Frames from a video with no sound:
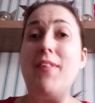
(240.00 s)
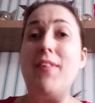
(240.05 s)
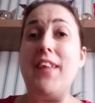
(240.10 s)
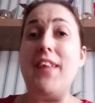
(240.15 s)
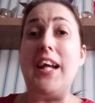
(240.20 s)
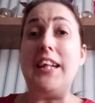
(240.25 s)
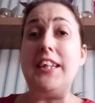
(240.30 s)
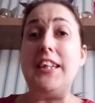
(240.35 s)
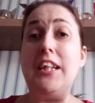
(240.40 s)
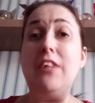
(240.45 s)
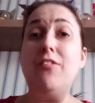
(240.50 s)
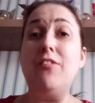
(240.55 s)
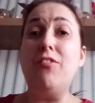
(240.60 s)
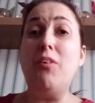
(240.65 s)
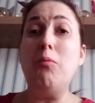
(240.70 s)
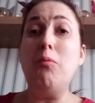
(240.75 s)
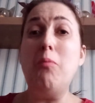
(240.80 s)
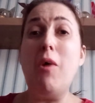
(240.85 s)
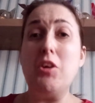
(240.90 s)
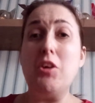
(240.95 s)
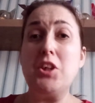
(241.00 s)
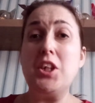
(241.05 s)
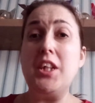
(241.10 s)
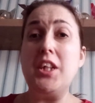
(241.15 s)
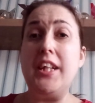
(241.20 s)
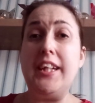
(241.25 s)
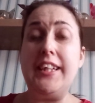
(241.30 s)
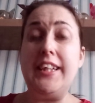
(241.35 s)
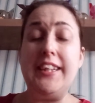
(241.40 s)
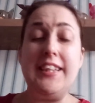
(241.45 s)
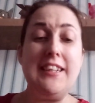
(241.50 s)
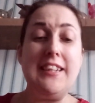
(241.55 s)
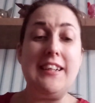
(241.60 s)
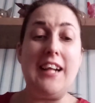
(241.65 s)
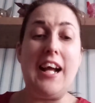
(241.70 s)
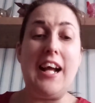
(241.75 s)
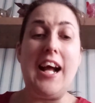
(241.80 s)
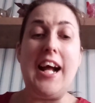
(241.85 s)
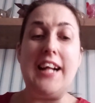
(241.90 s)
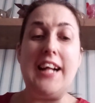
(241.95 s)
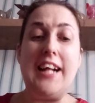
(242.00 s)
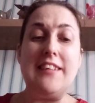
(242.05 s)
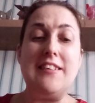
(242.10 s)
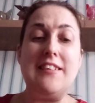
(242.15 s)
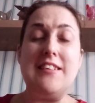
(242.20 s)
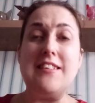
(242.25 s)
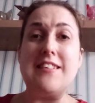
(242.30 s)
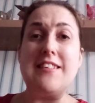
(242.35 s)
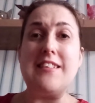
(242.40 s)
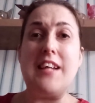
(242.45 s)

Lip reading: thank you for watching, and